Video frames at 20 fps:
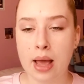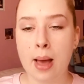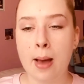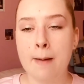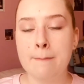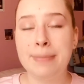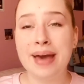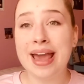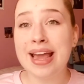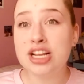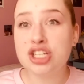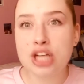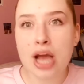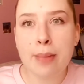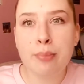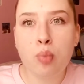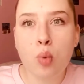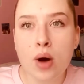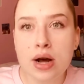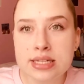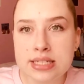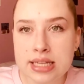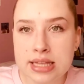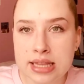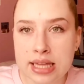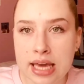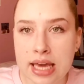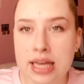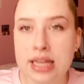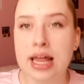But age gap was a
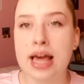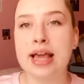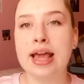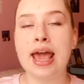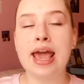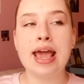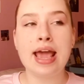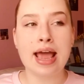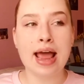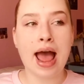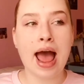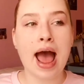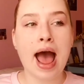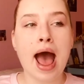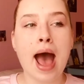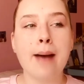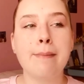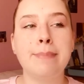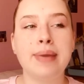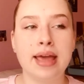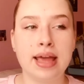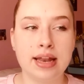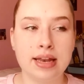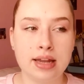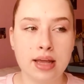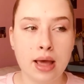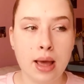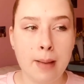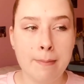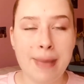thing. Like, it happened
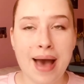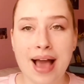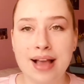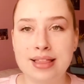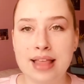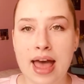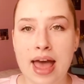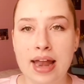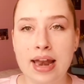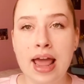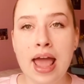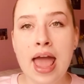back then.